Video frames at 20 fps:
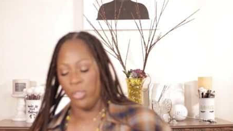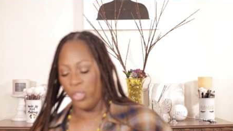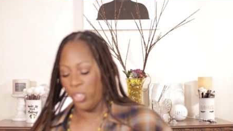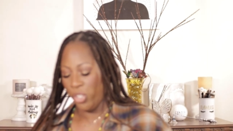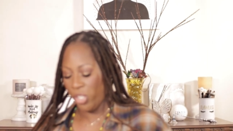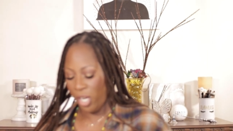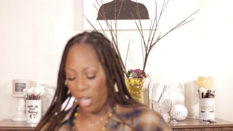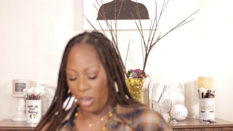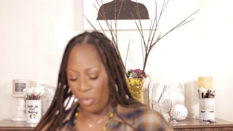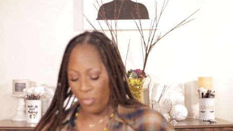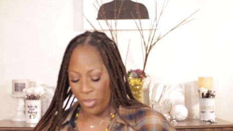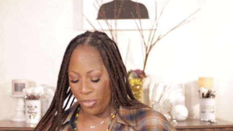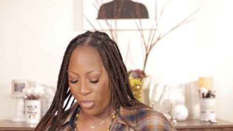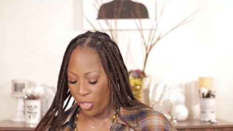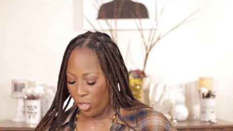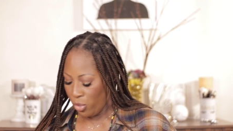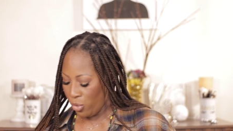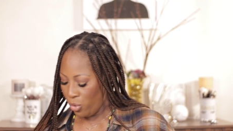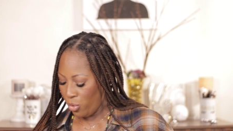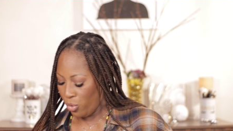to share with
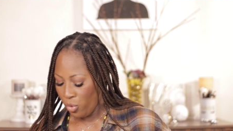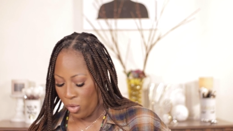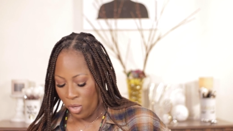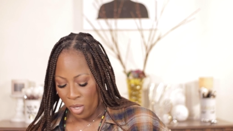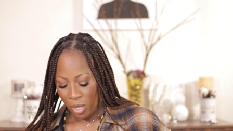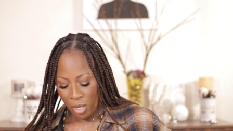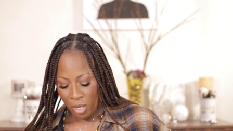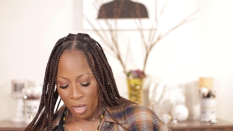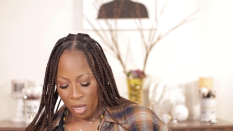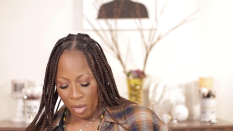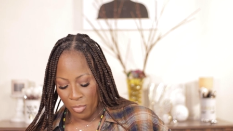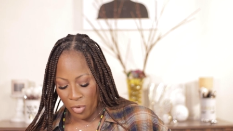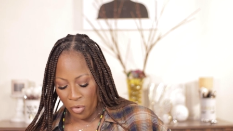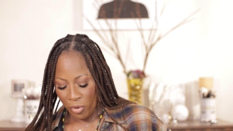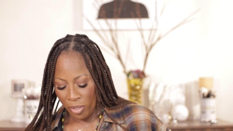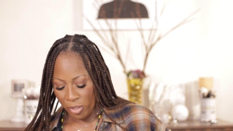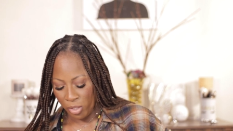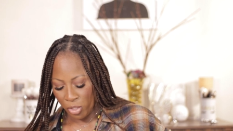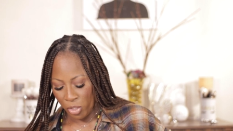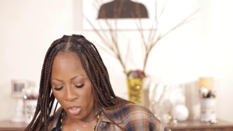you. I'm
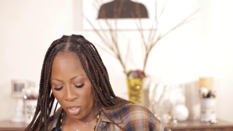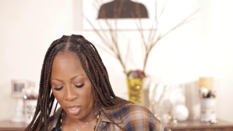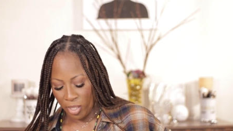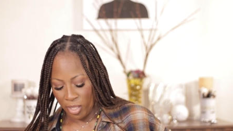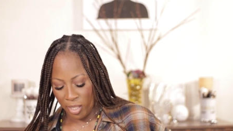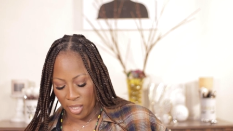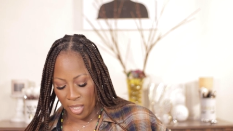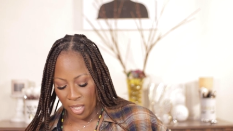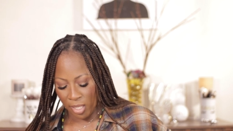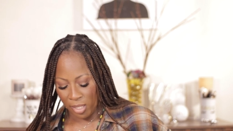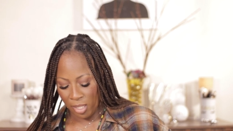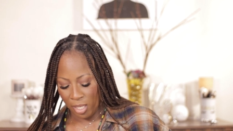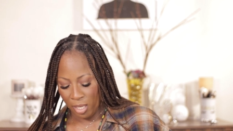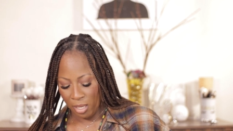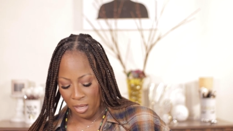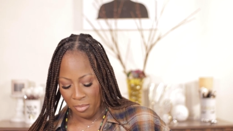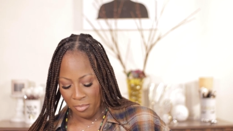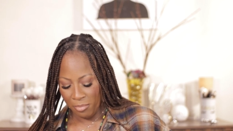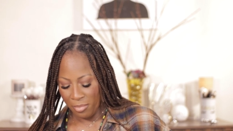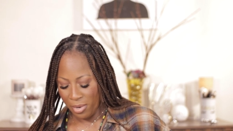going to just sit
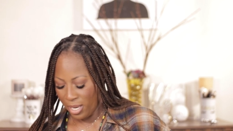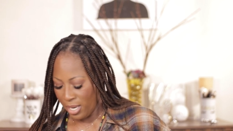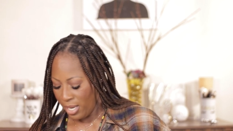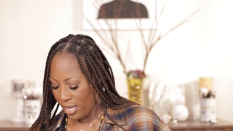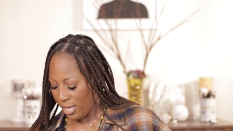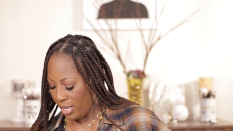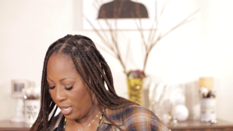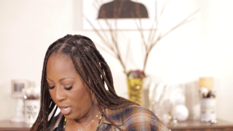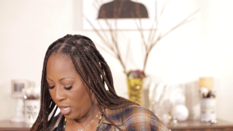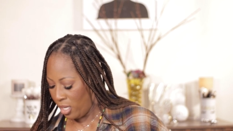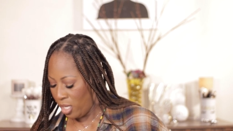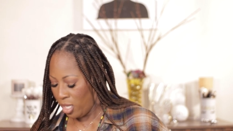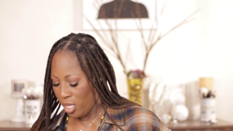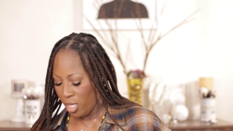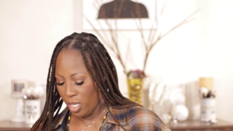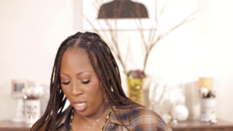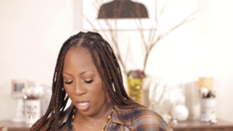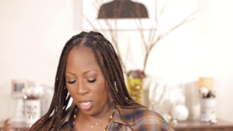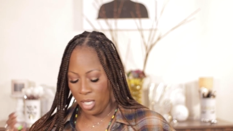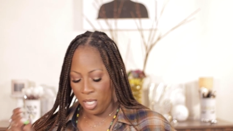my
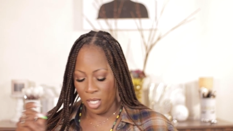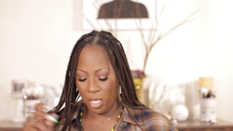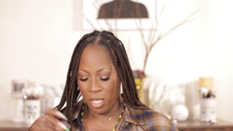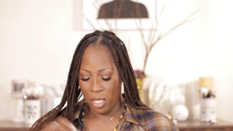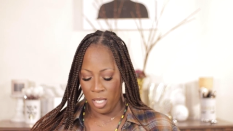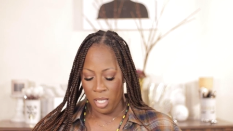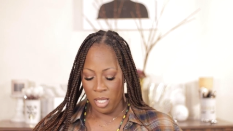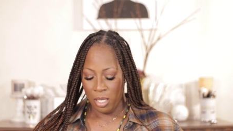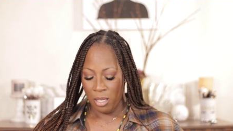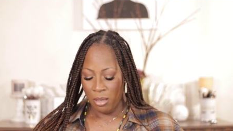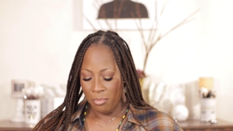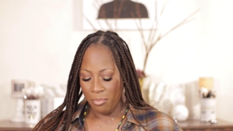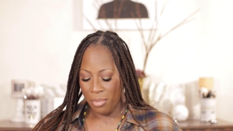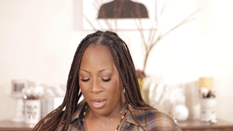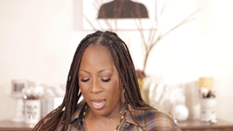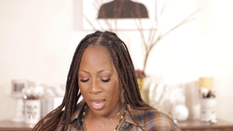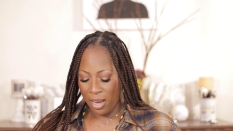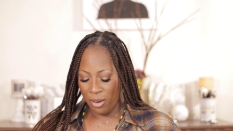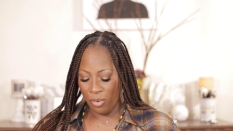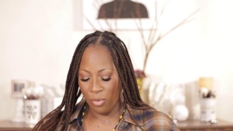
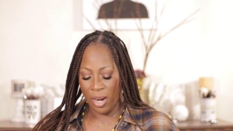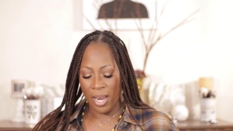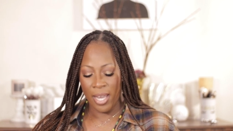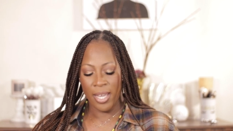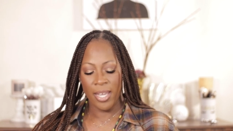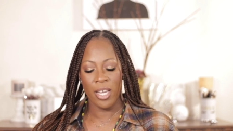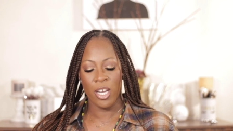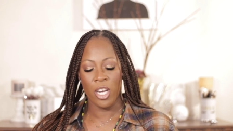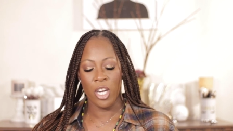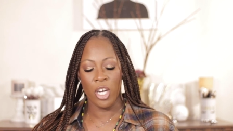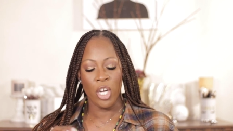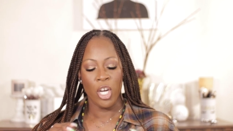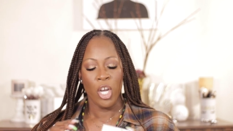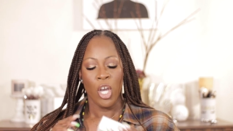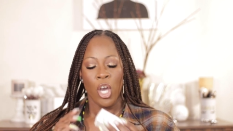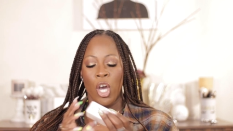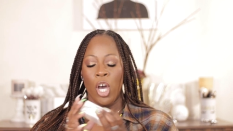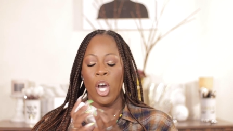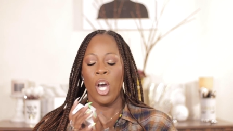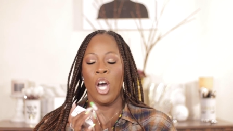bag right here.
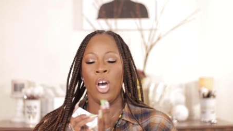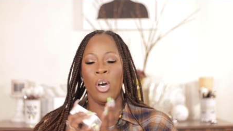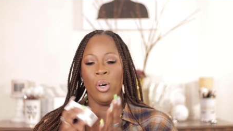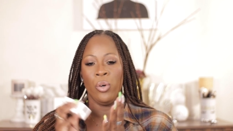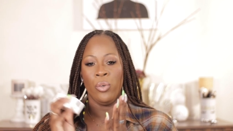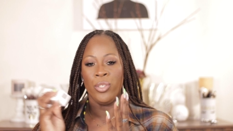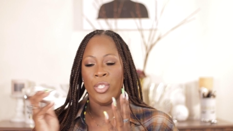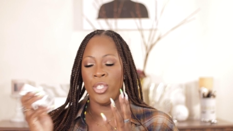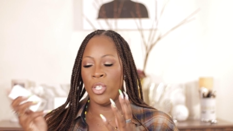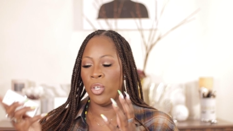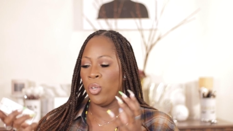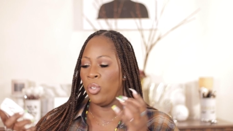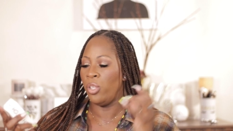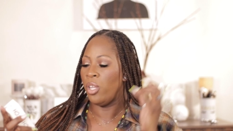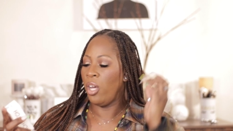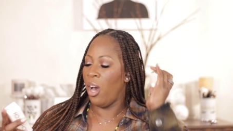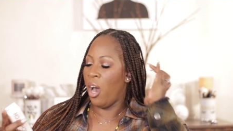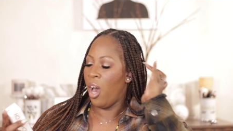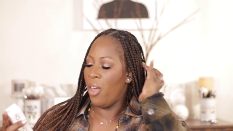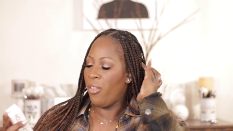Oh, so
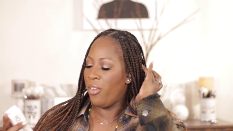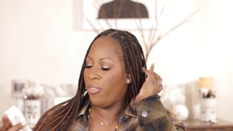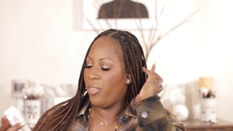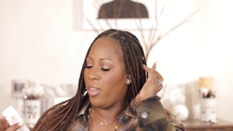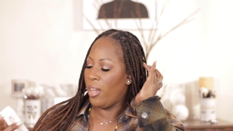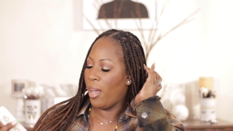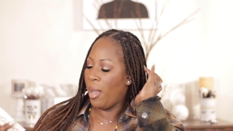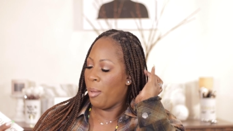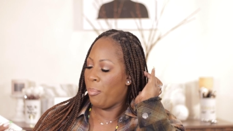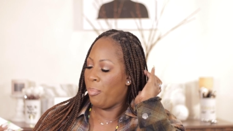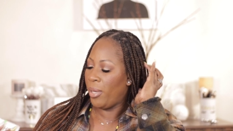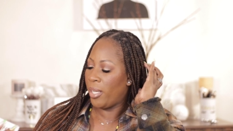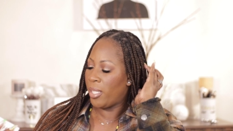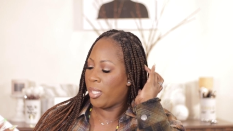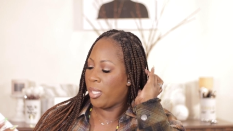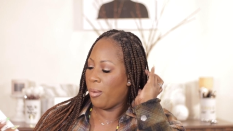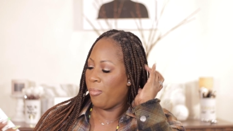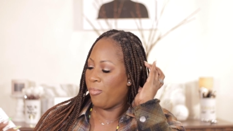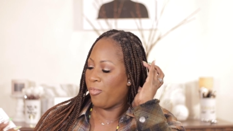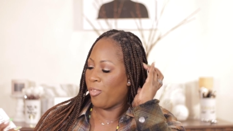the other thing I
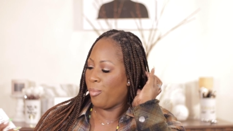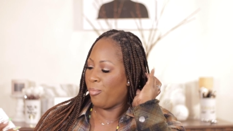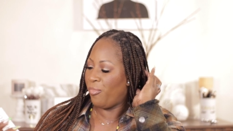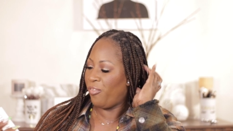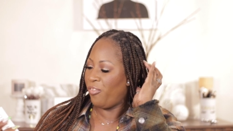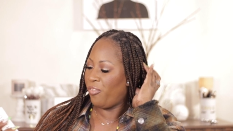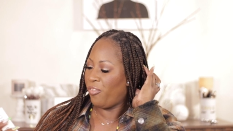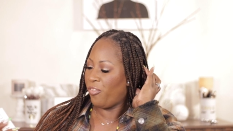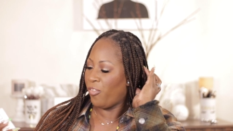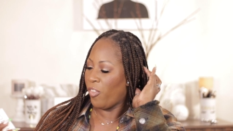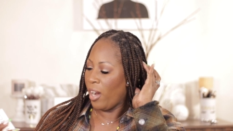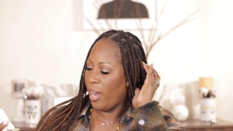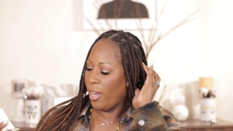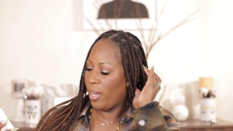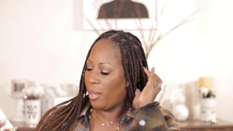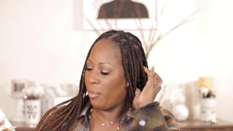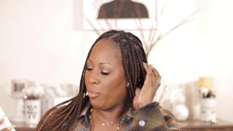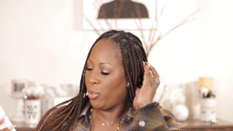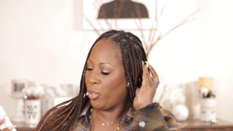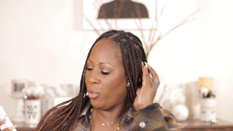picked up from
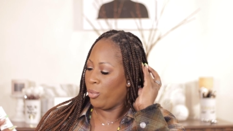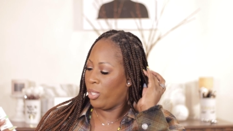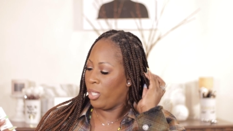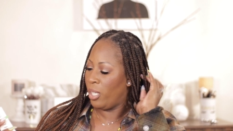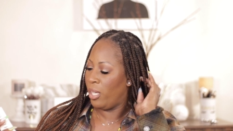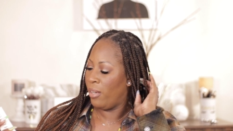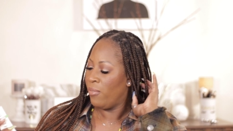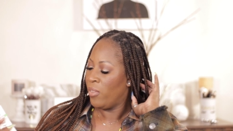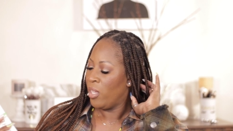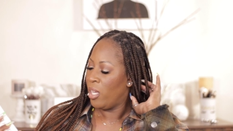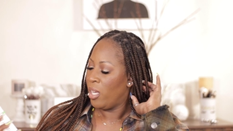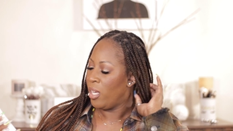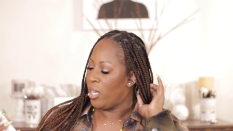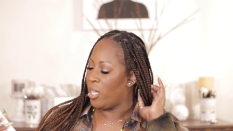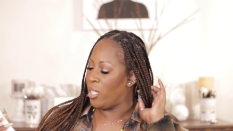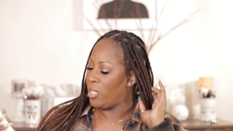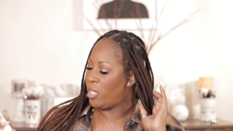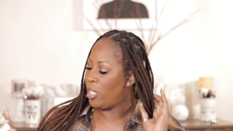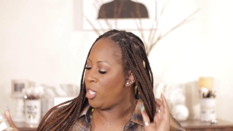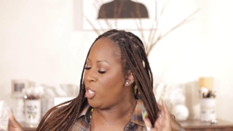Freck Beauty
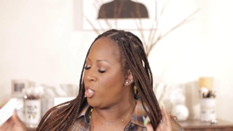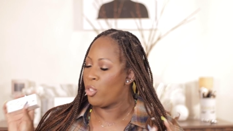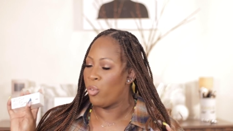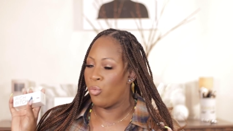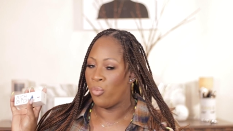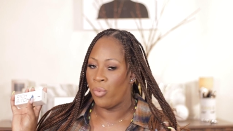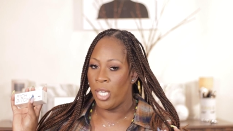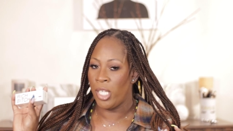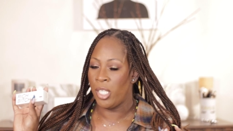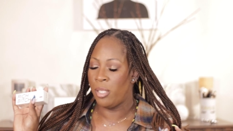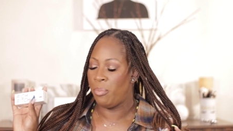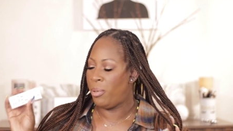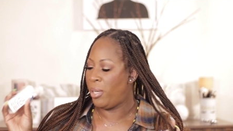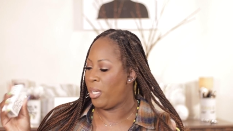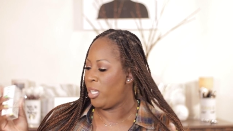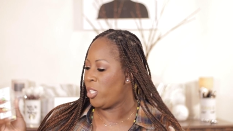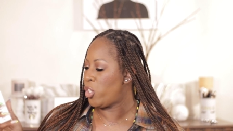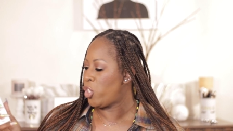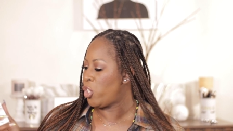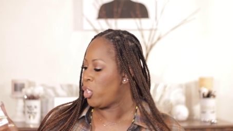is this Rich
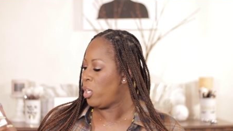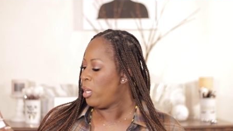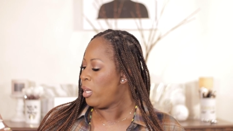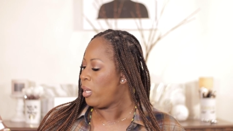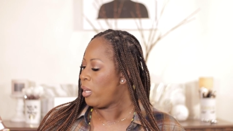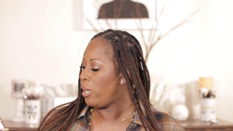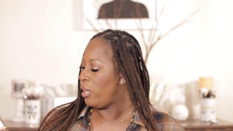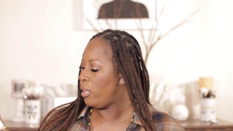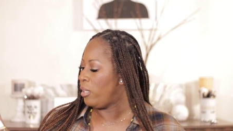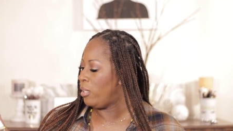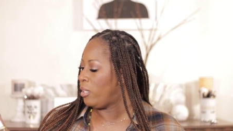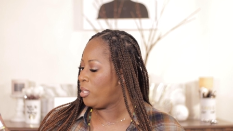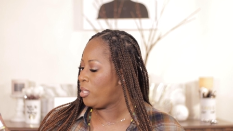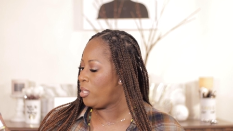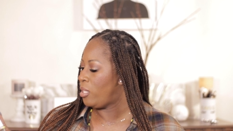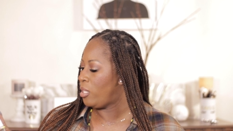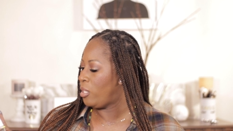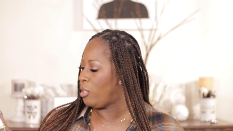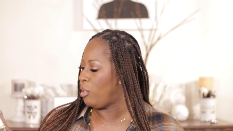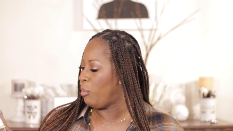Bitch, and
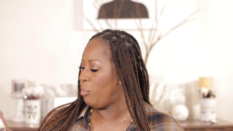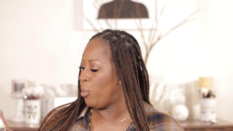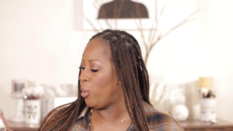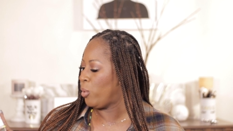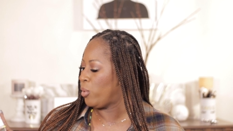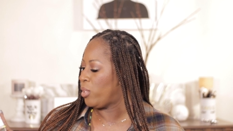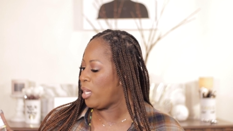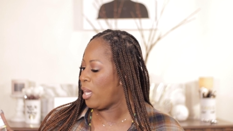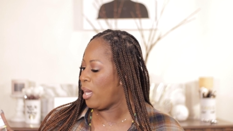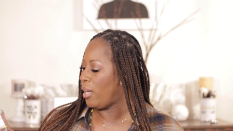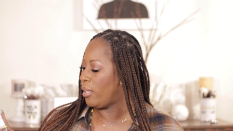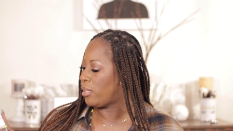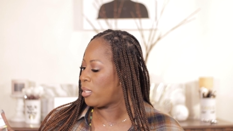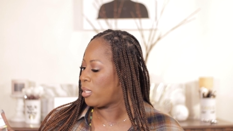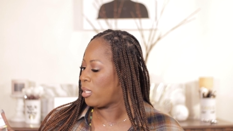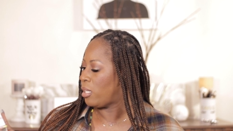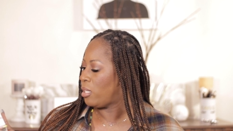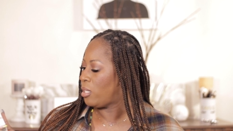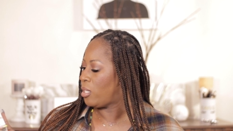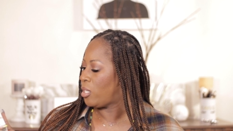this is the Protect